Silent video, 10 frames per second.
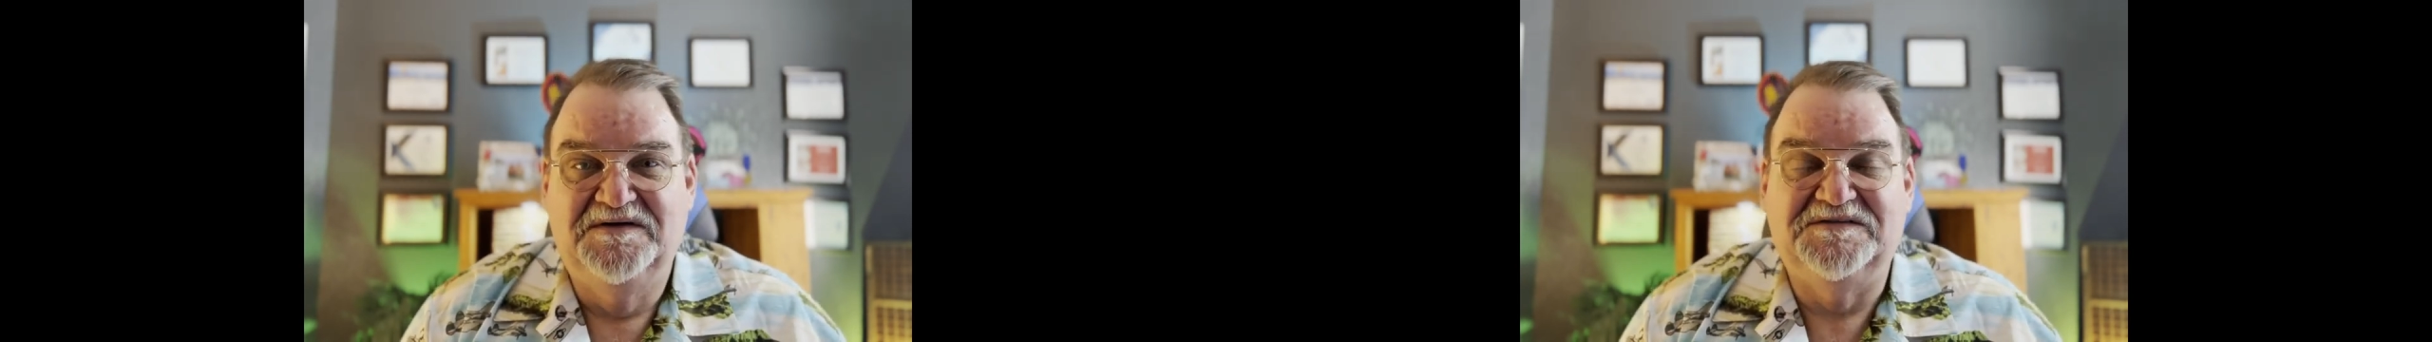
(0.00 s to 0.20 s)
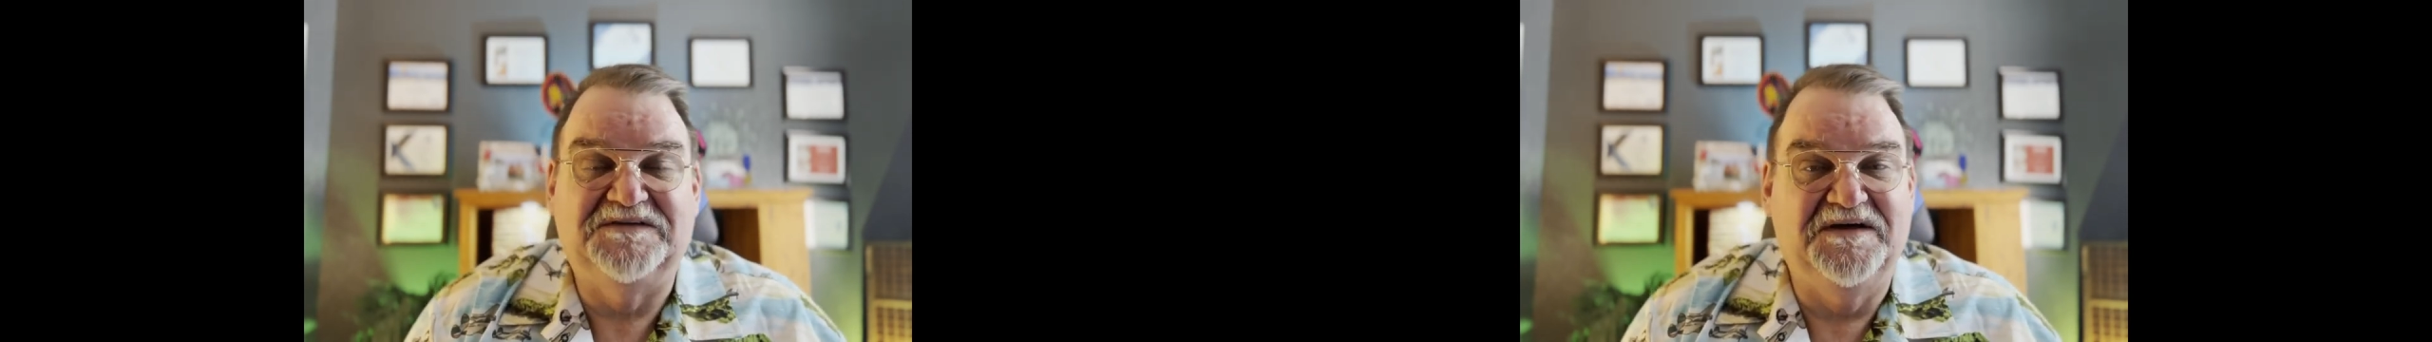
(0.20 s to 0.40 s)

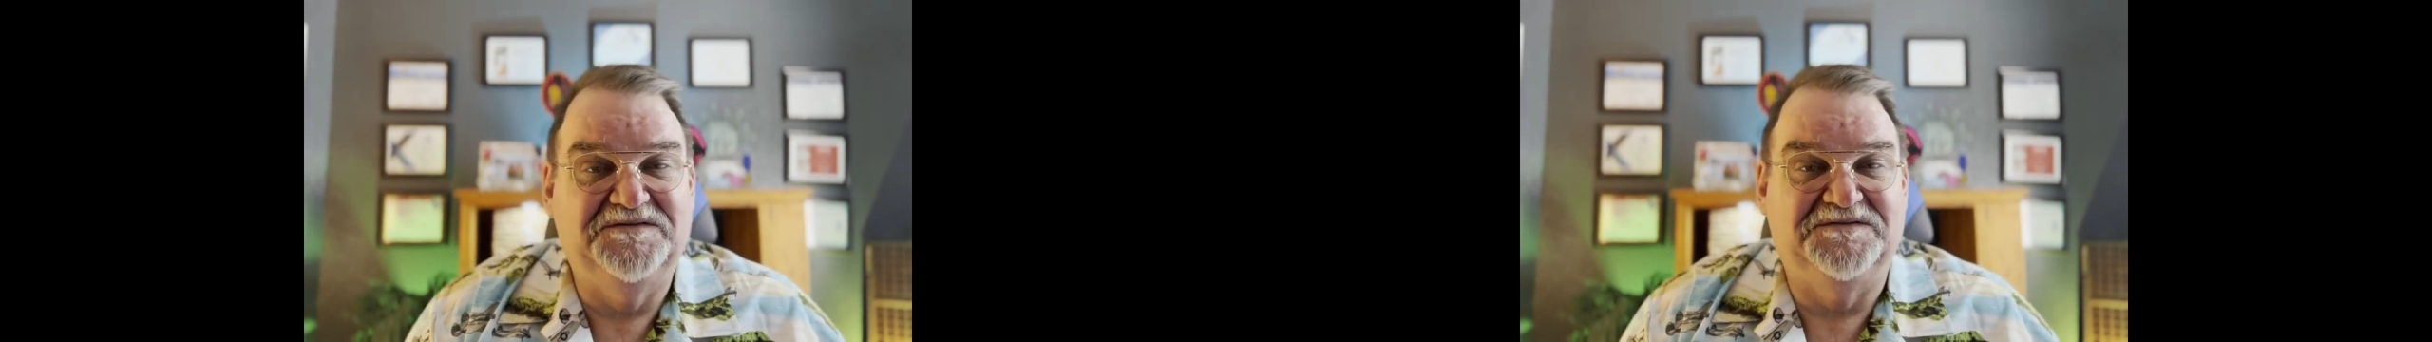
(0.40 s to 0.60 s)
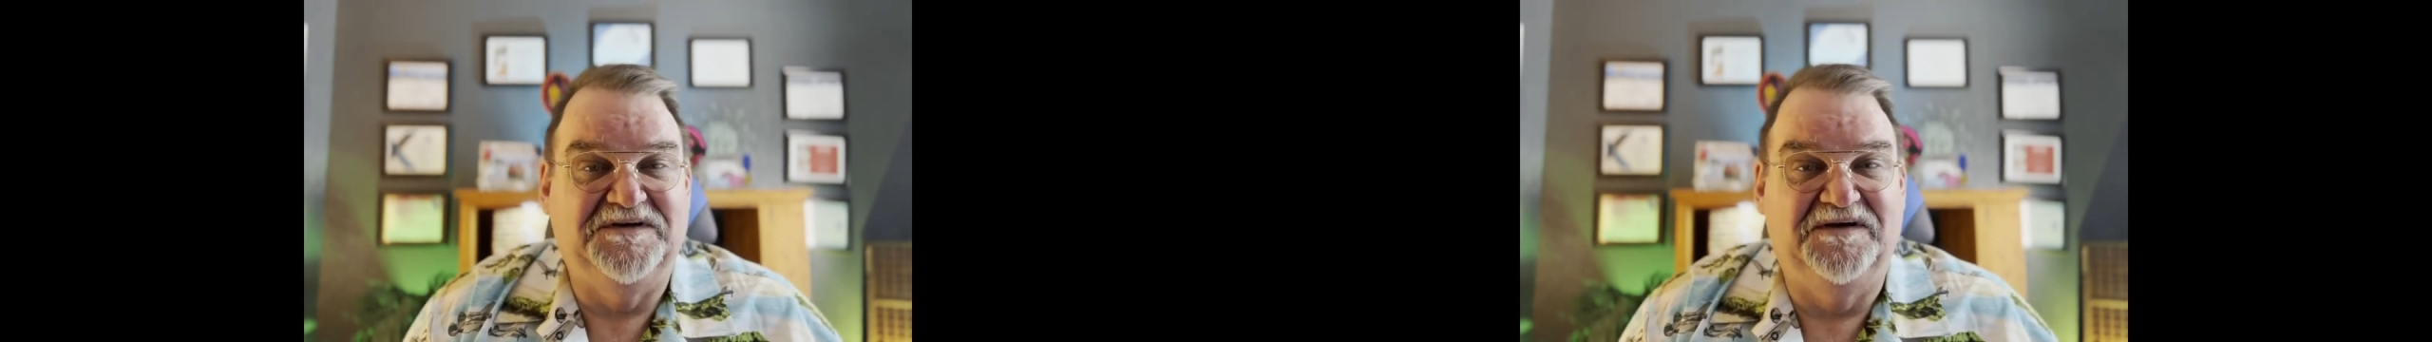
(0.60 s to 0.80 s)

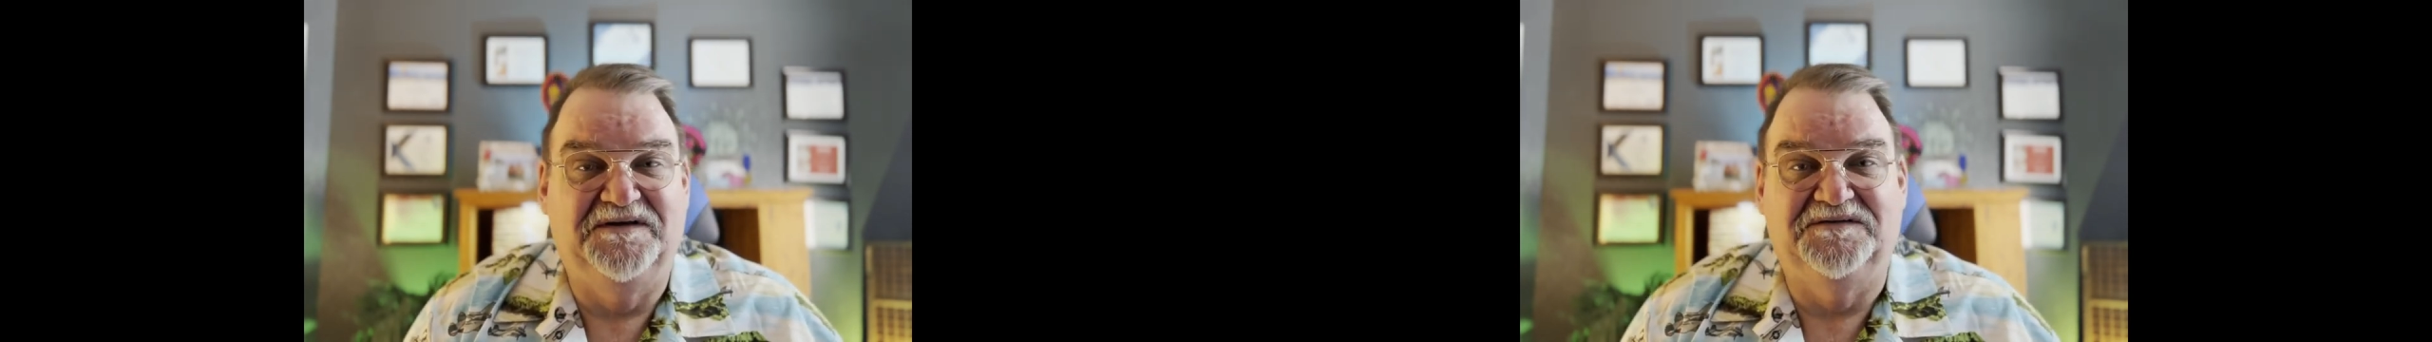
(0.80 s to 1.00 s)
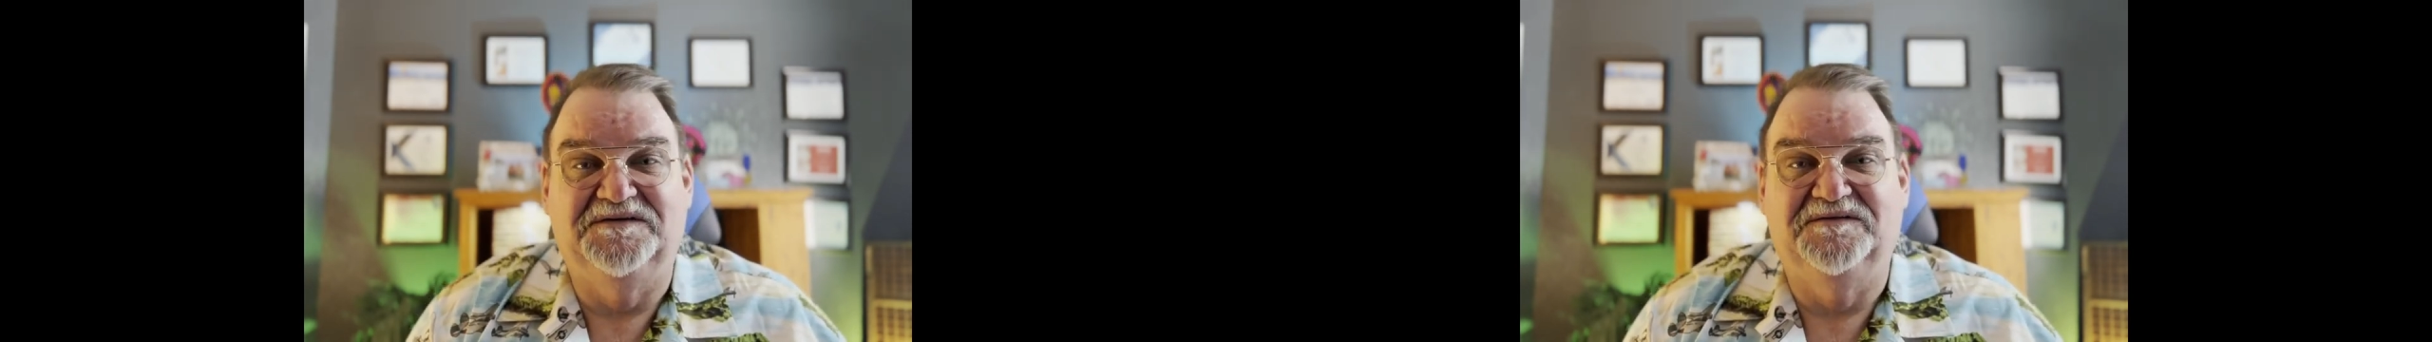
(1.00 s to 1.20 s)
schedule
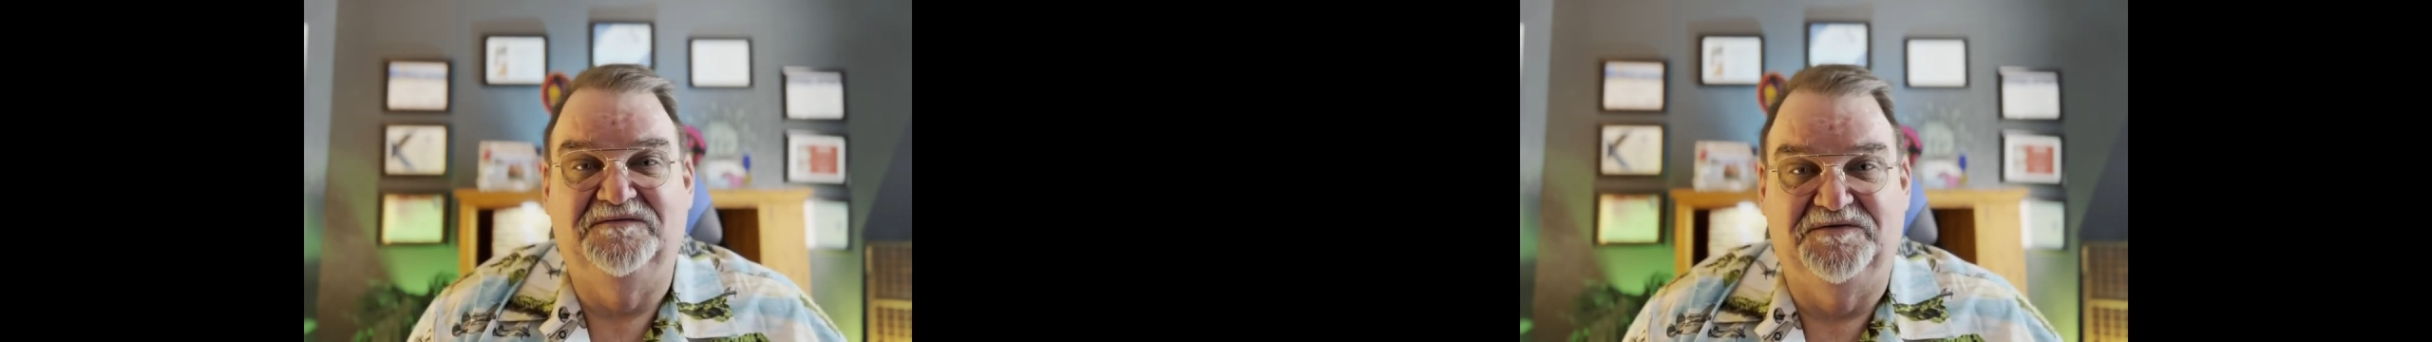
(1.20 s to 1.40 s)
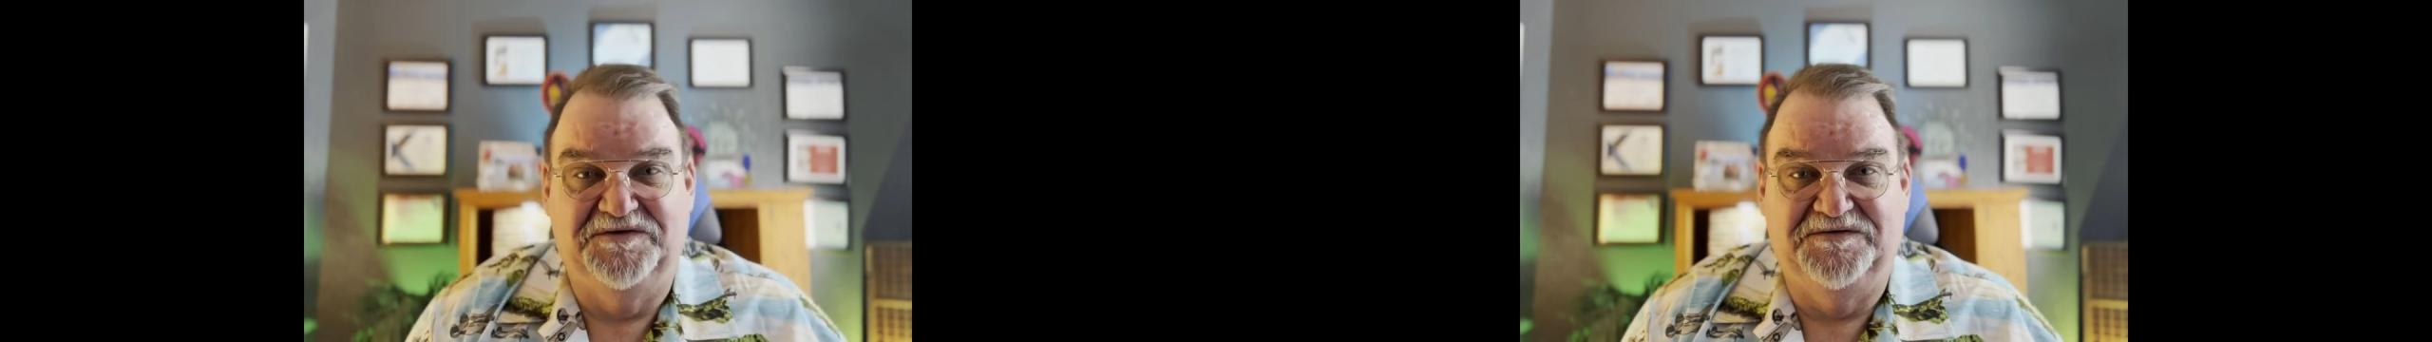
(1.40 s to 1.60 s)
change
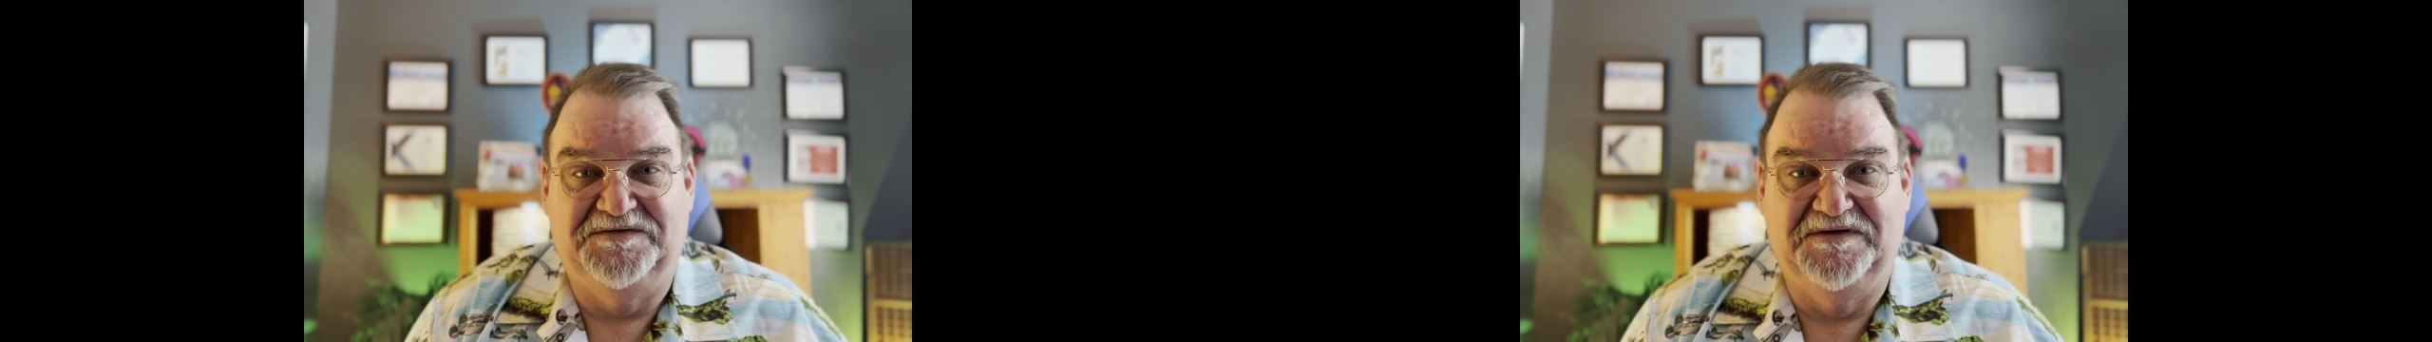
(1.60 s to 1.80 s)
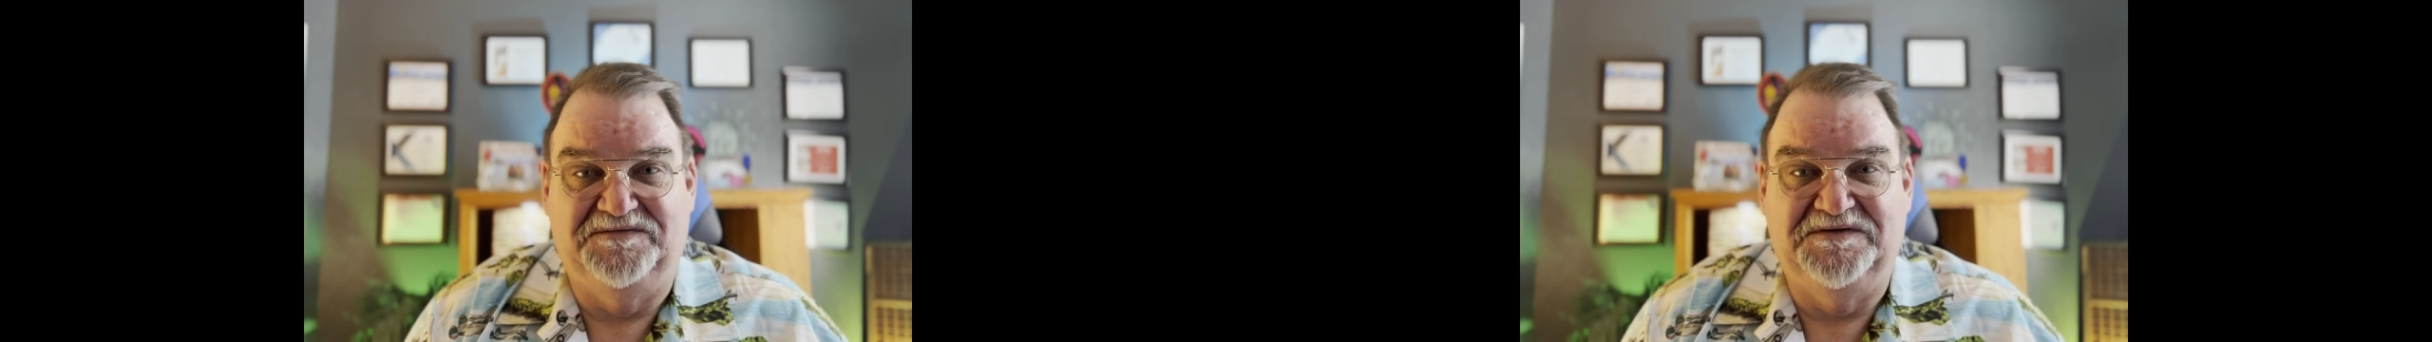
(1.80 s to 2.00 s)
for your
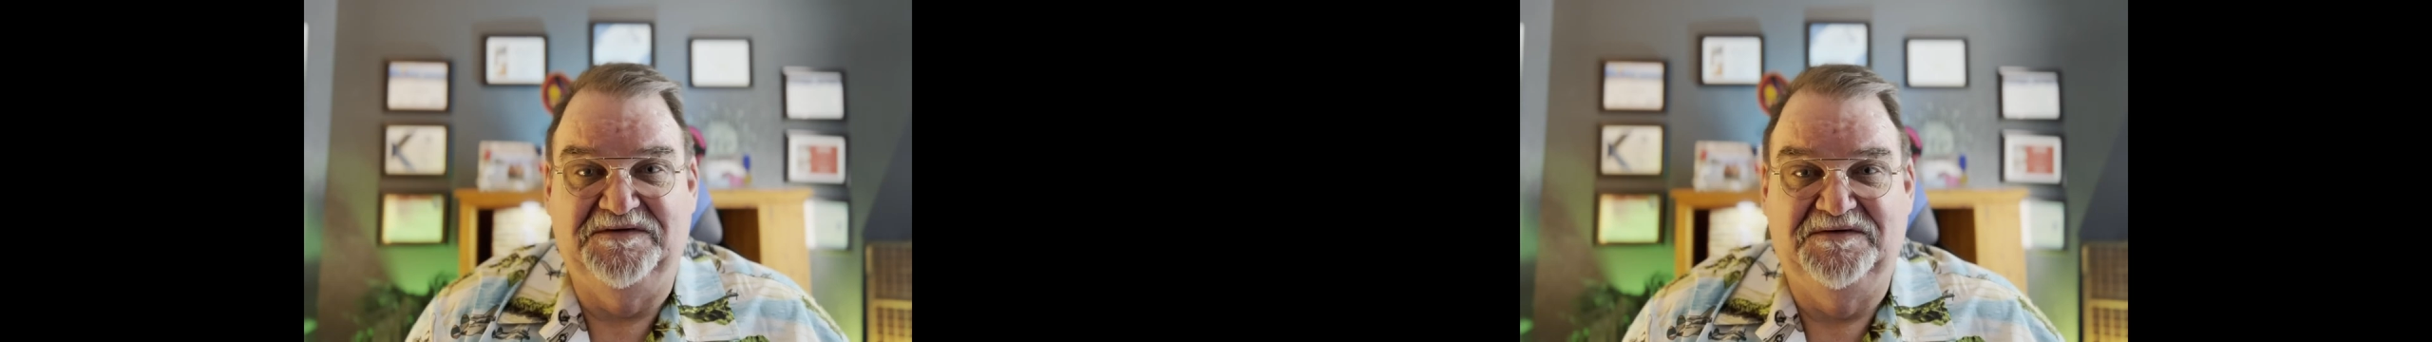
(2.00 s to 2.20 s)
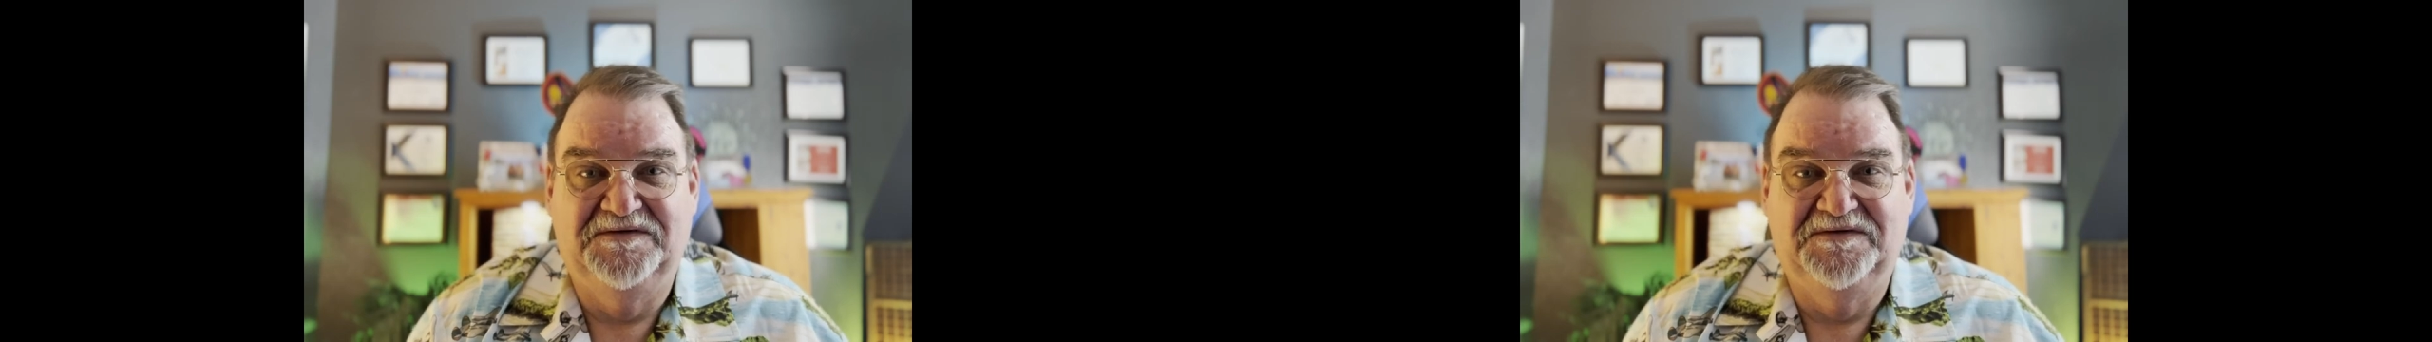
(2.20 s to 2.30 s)
safety.